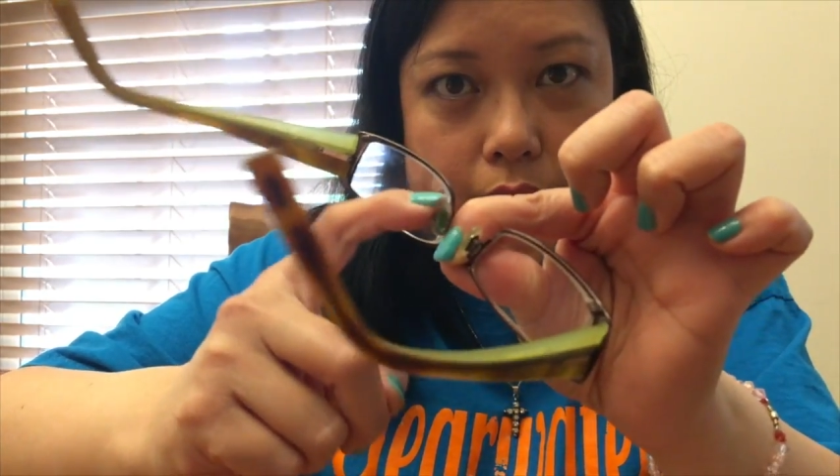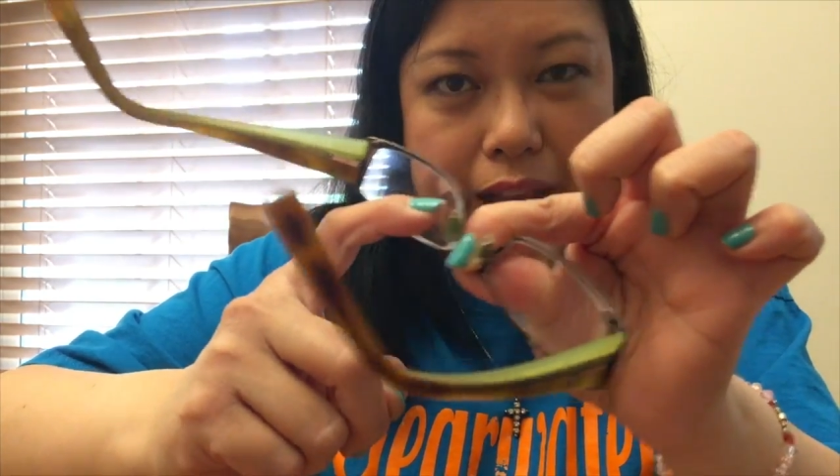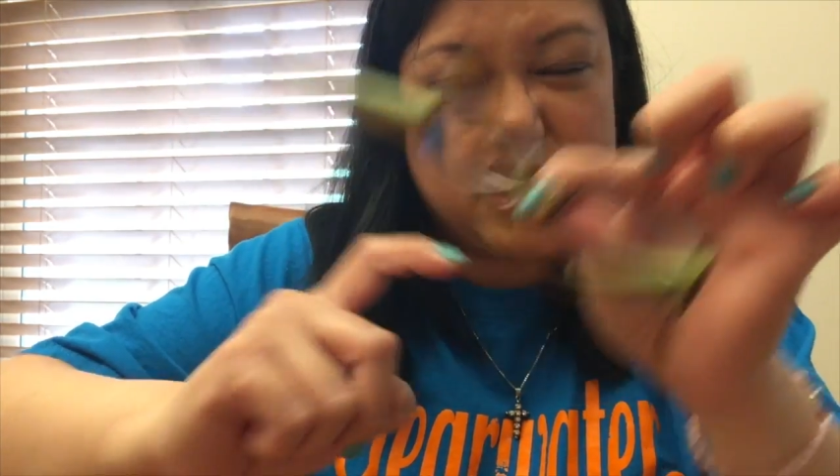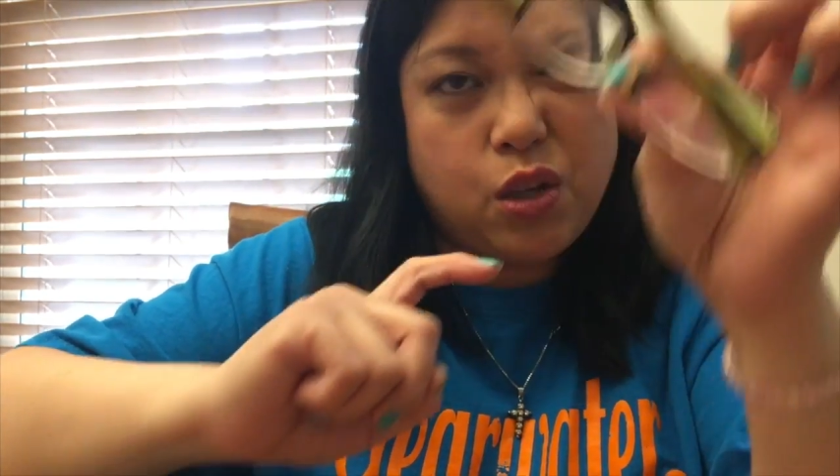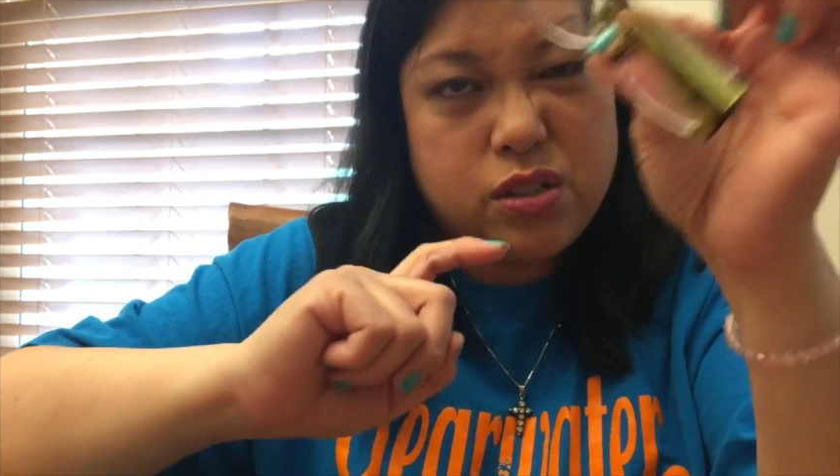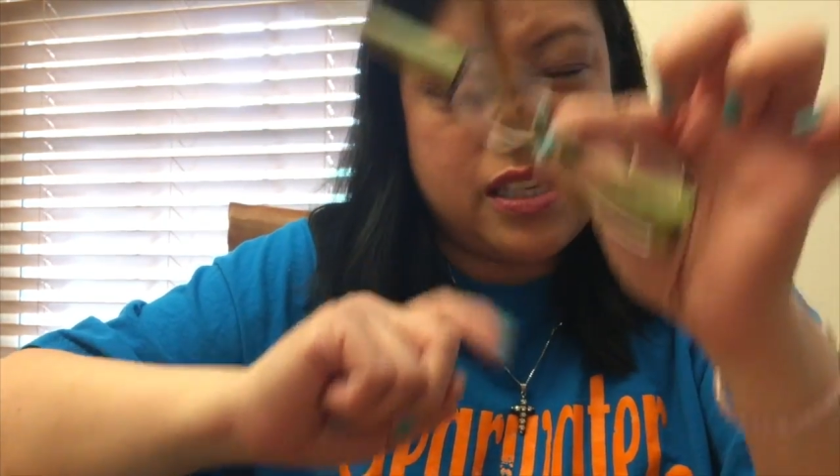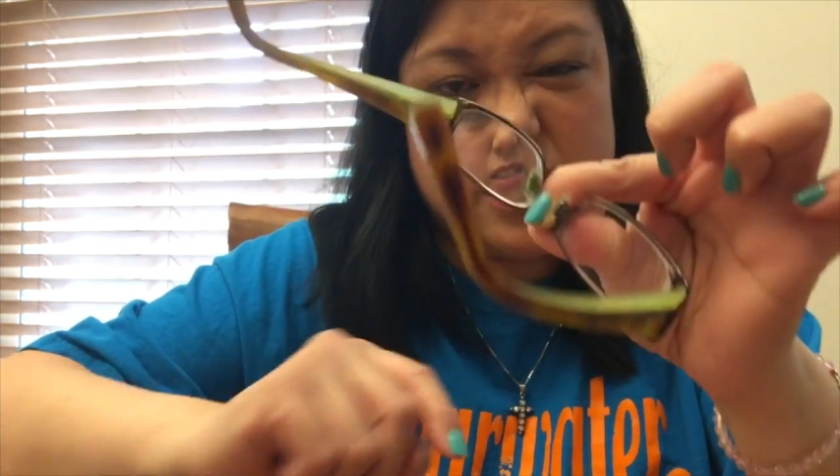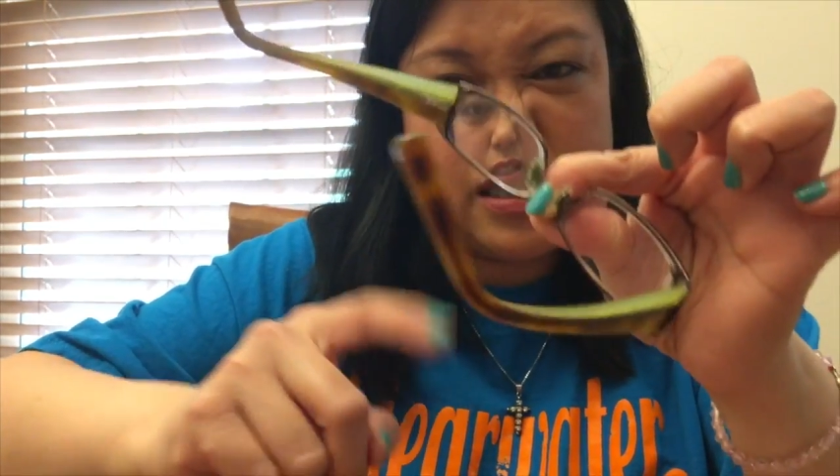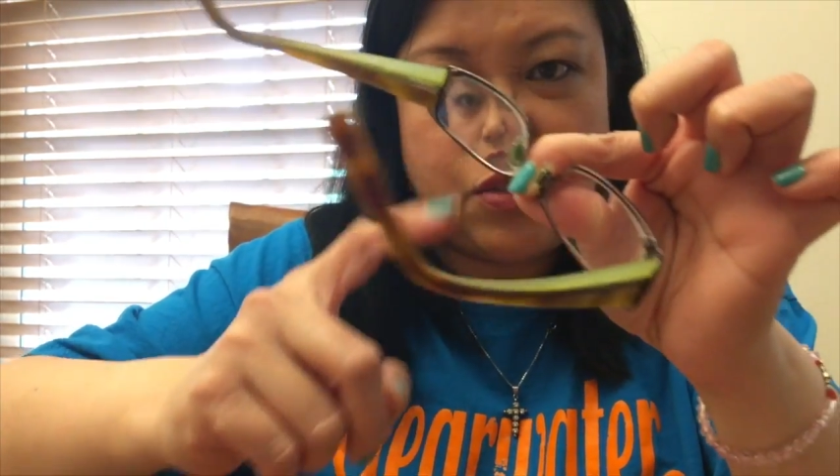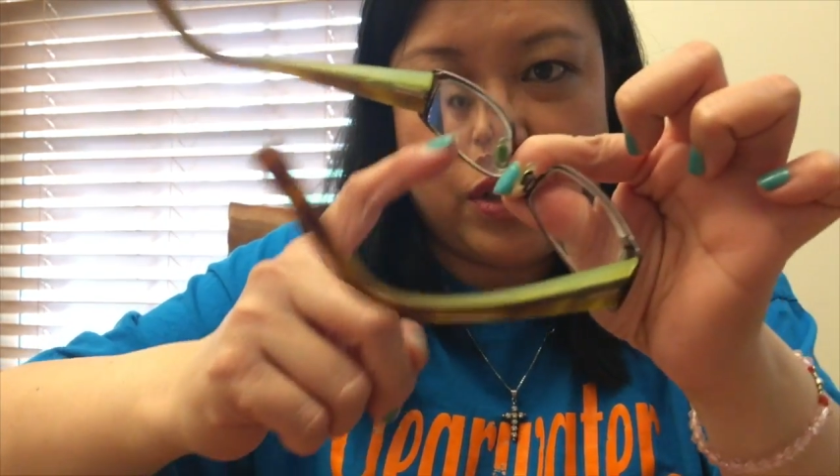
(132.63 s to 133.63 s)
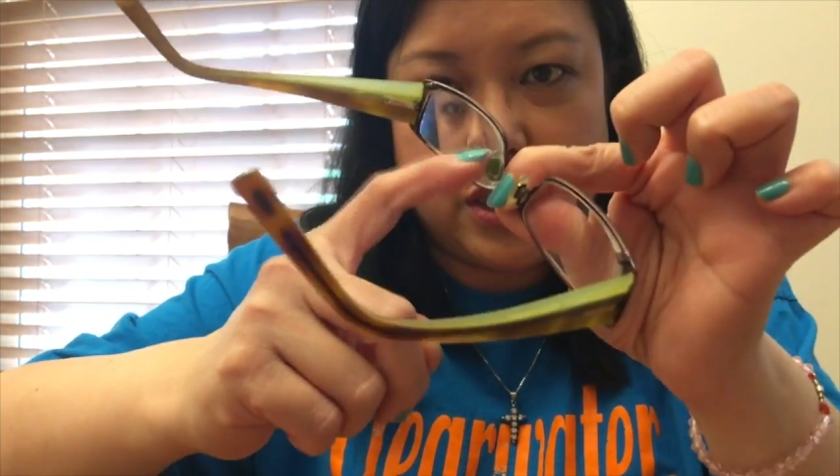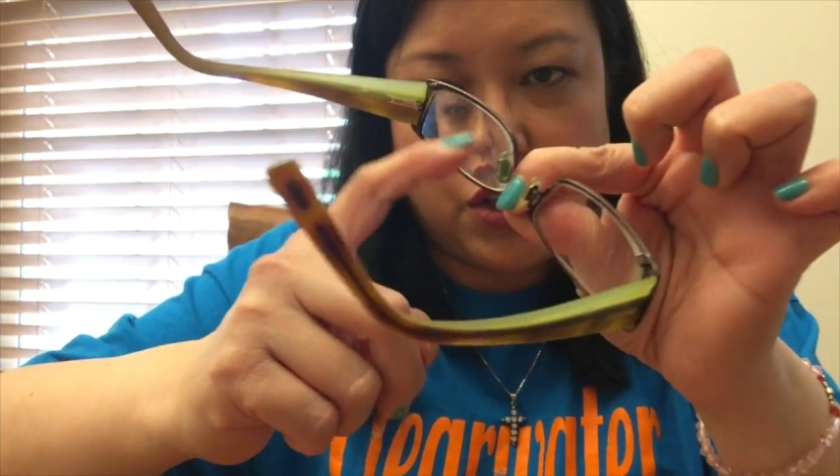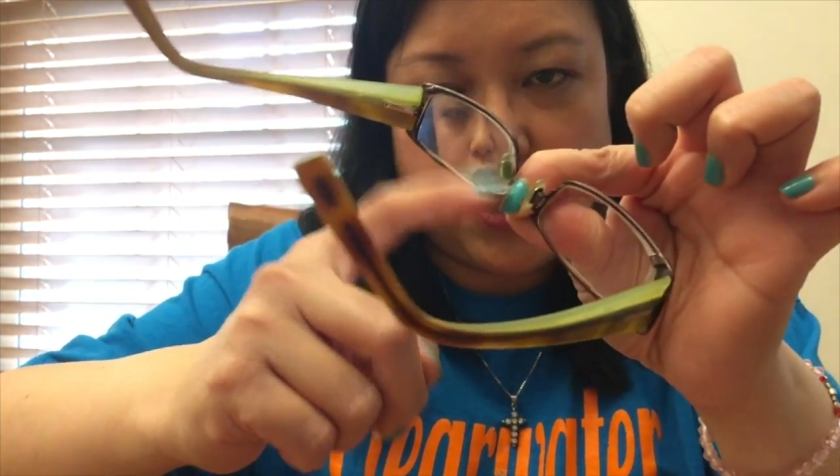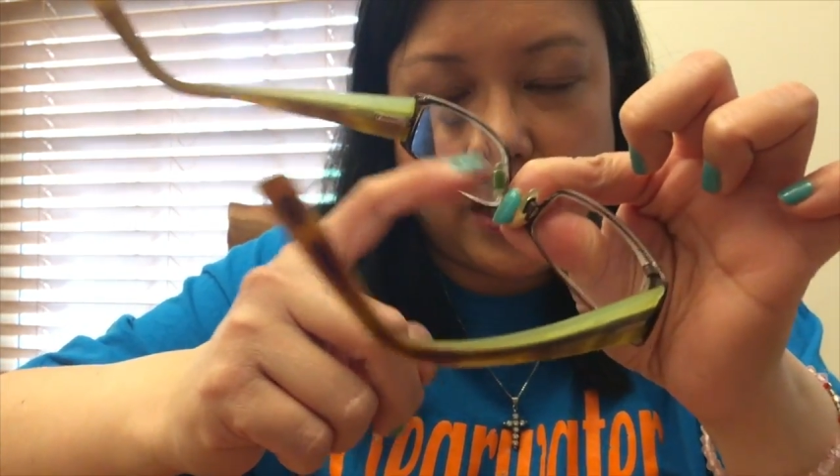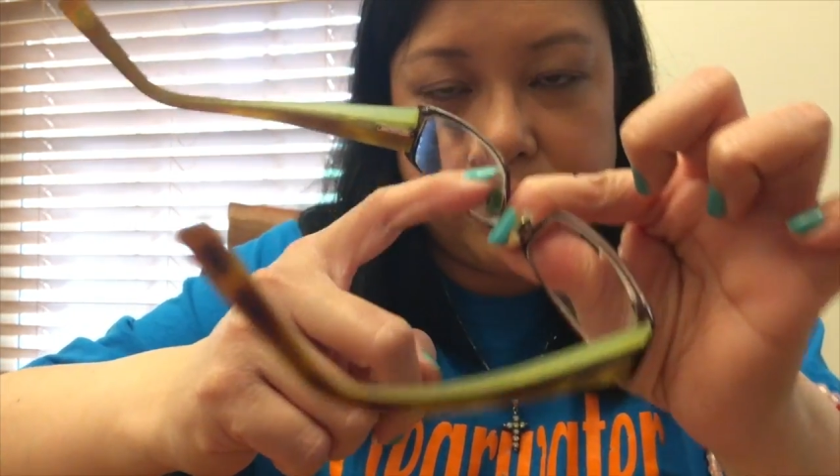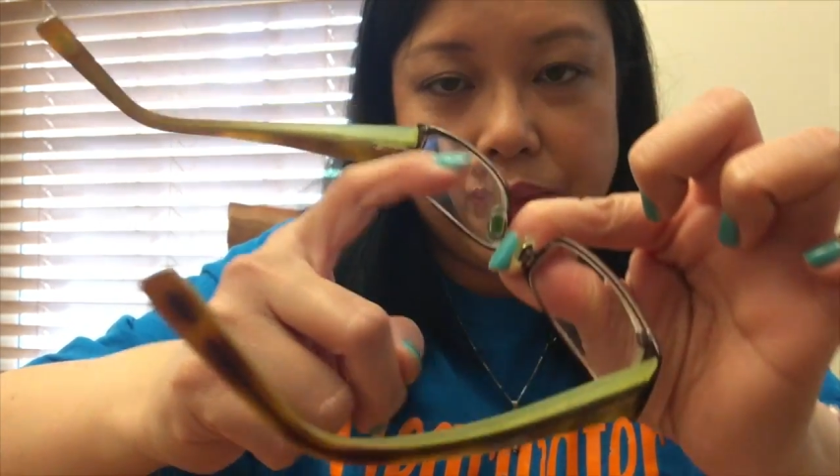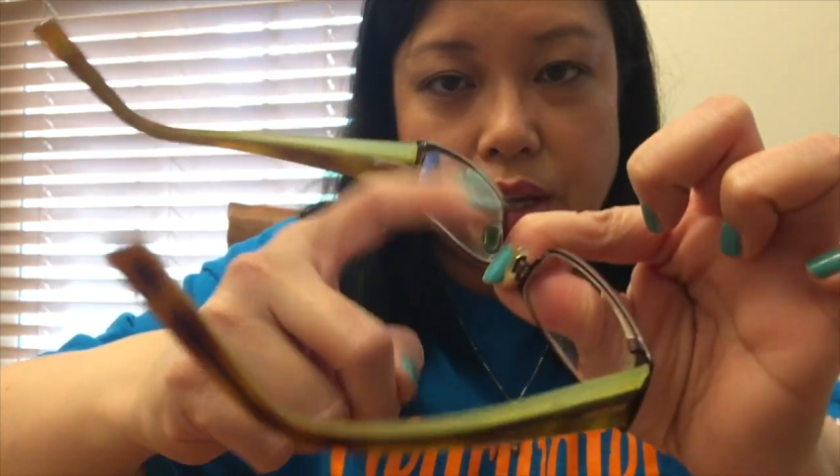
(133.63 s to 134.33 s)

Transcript: Excuse this, it's really dirty.